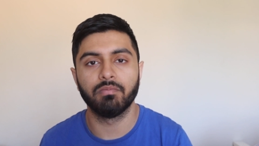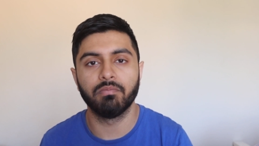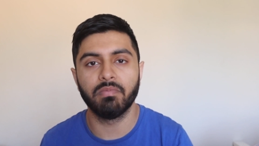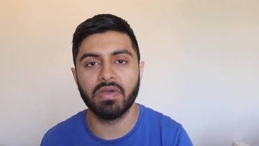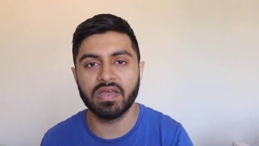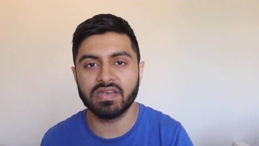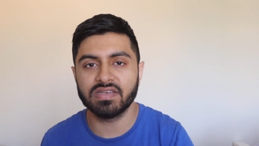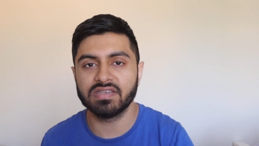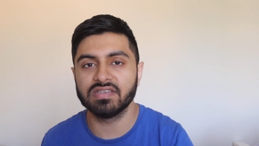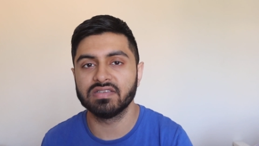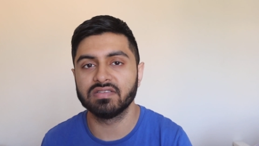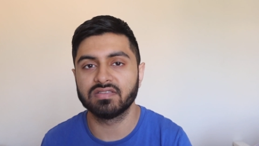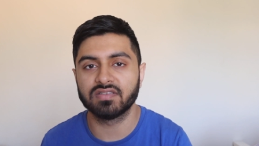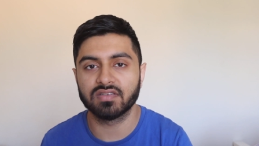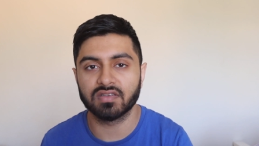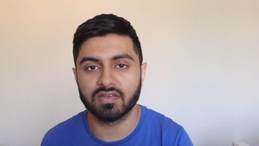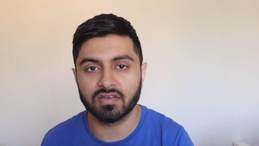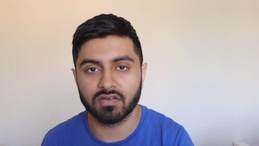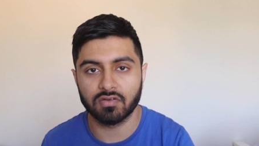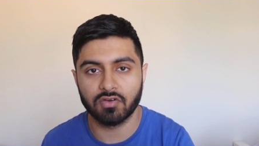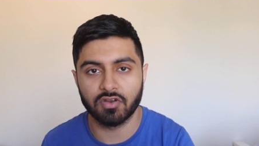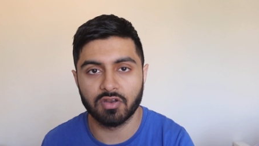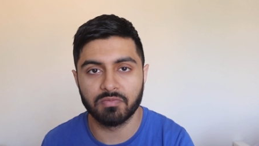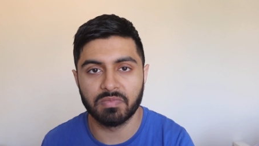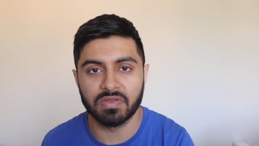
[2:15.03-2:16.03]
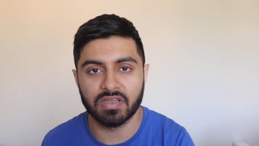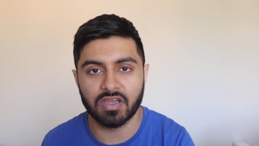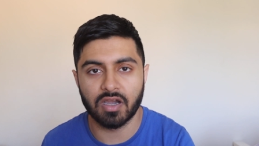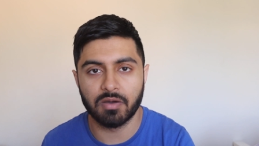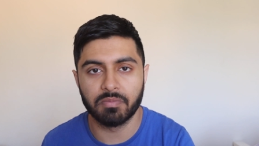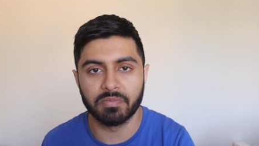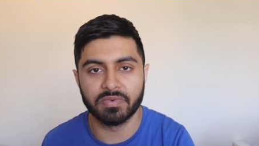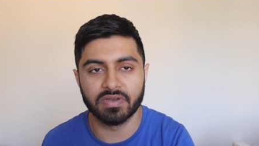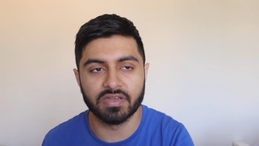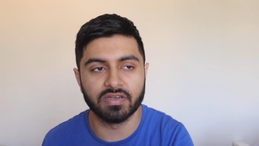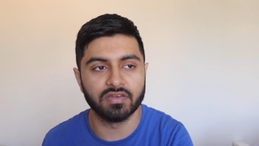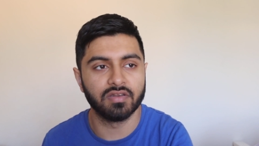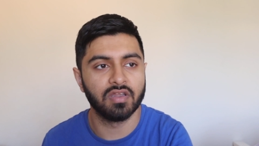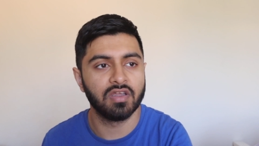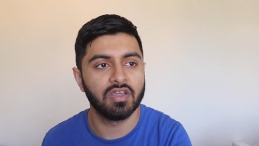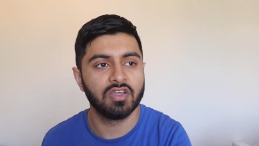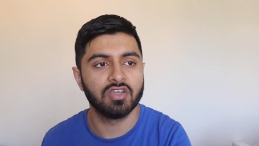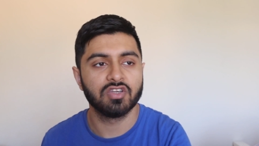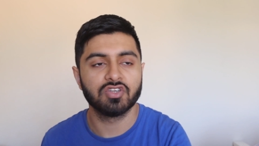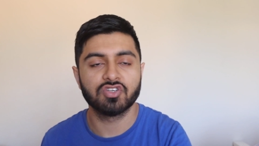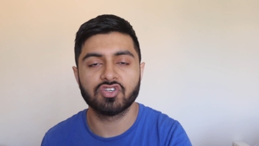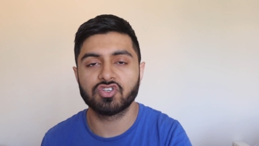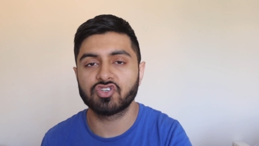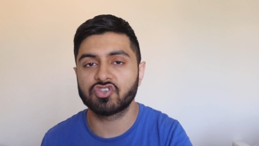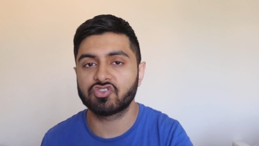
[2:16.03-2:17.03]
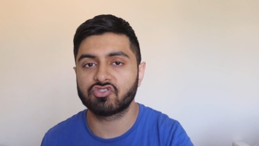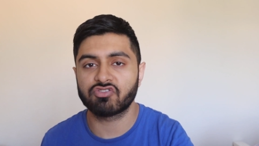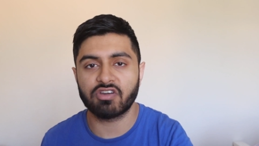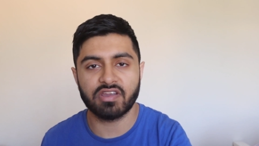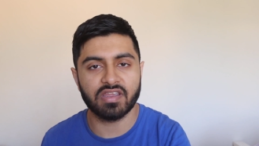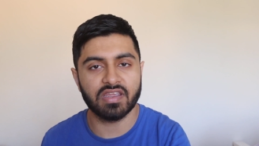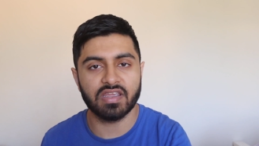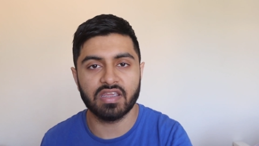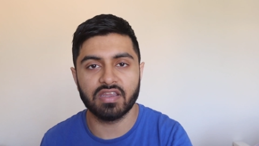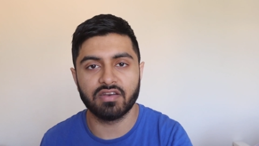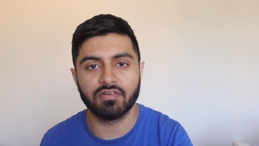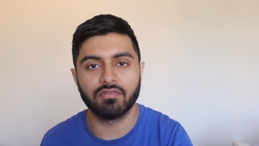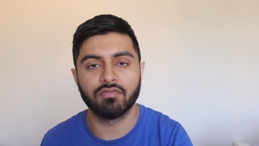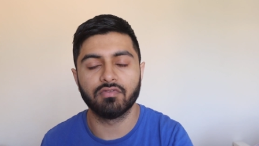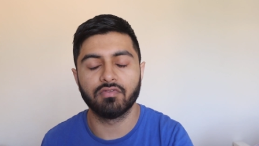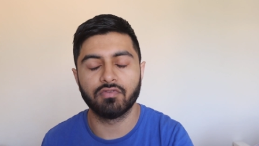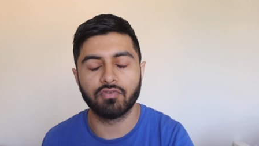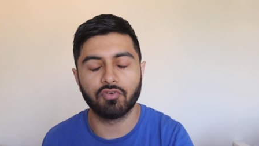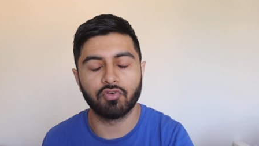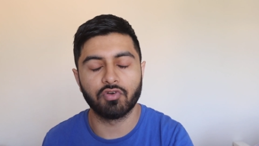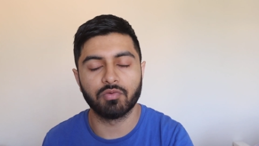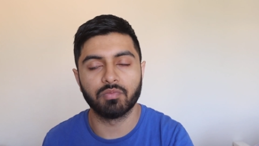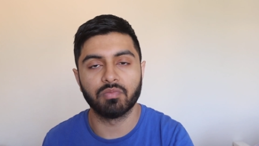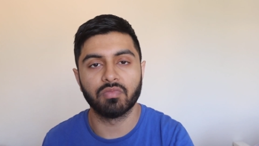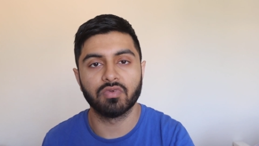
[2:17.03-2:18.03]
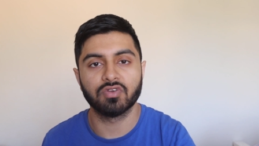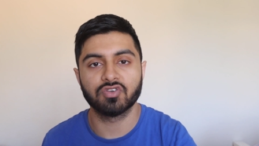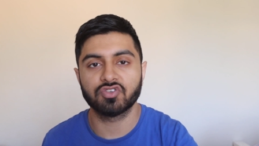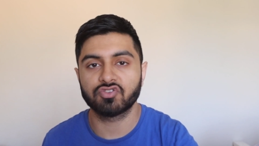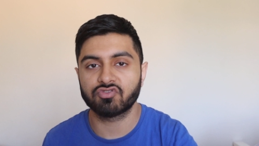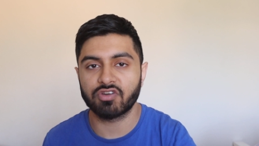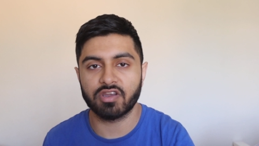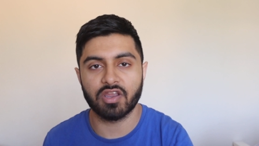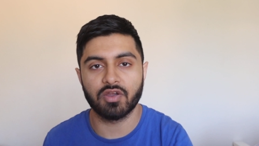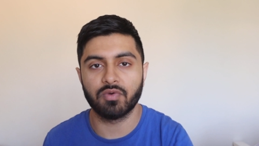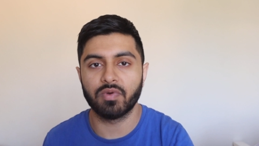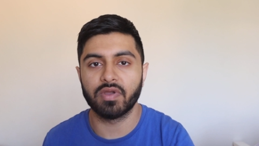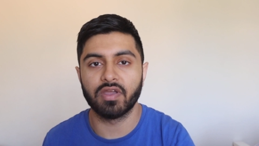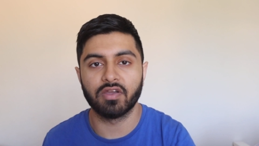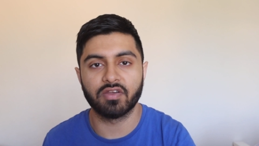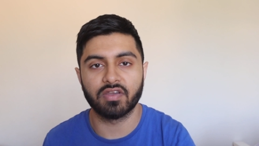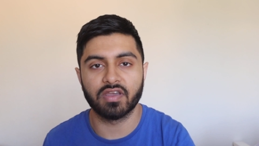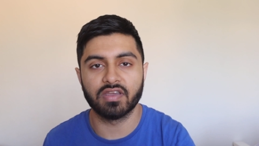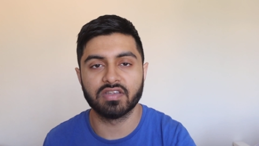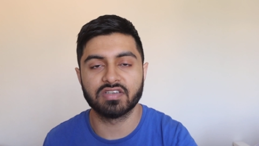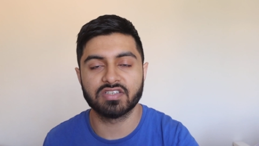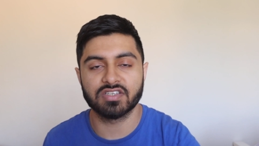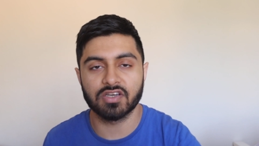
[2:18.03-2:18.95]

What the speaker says: Mendy's going to be coming in straight in for him, straight away, okay?